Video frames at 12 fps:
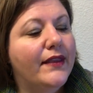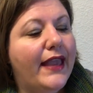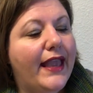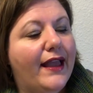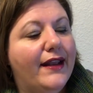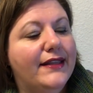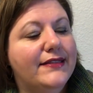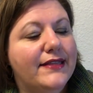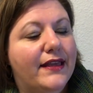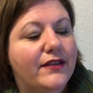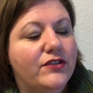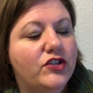and it's
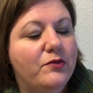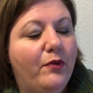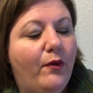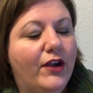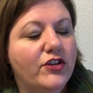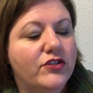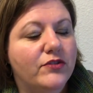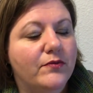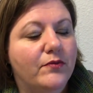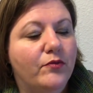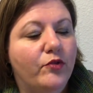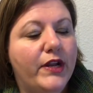a superwash
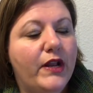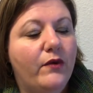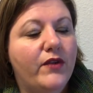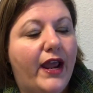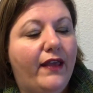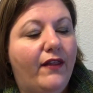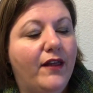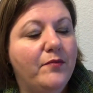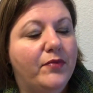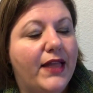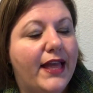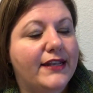merino nylon
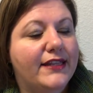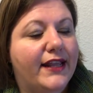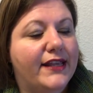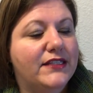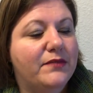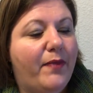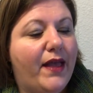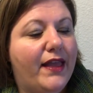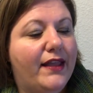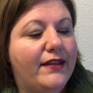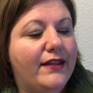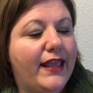blend that I
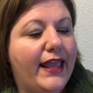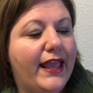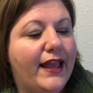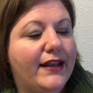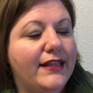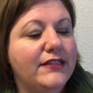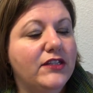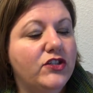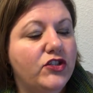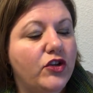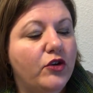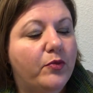spun. Yeah, it's a
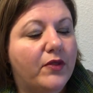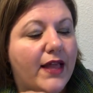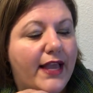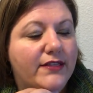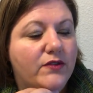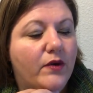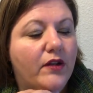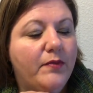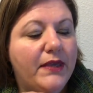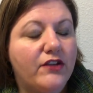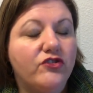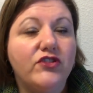2-ply, so it'll
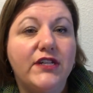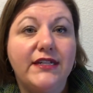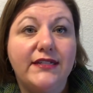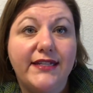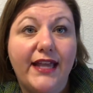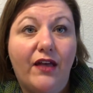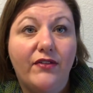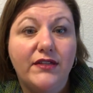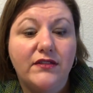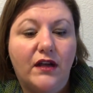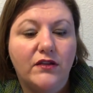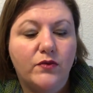be interesting to see how these
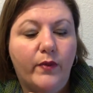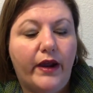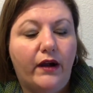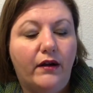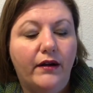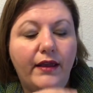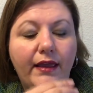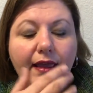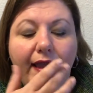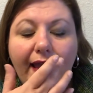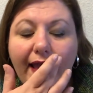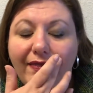socks wear.
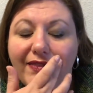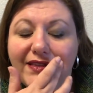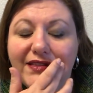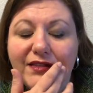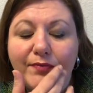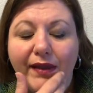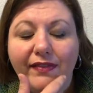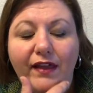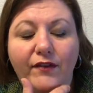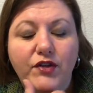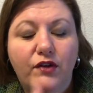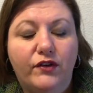And this is my
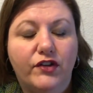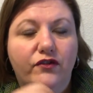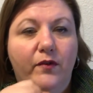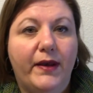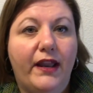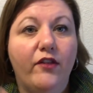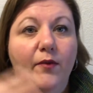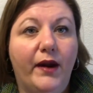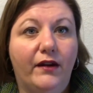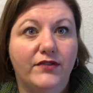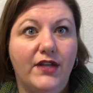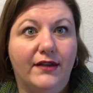leftovers from another
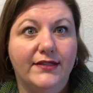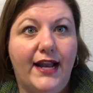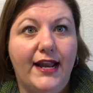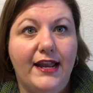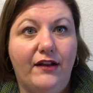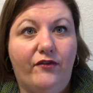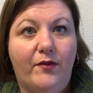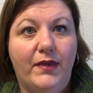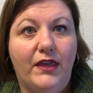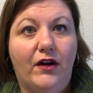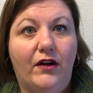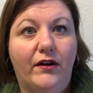pair of socks that I knitted from the
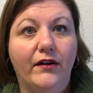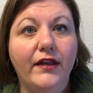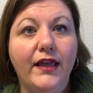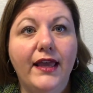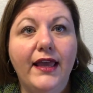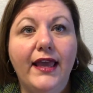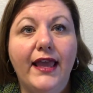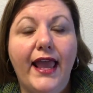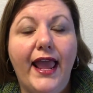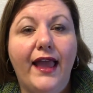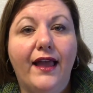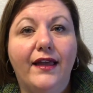yarn,
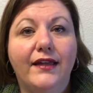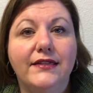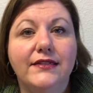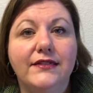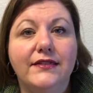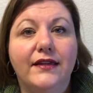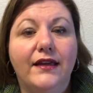and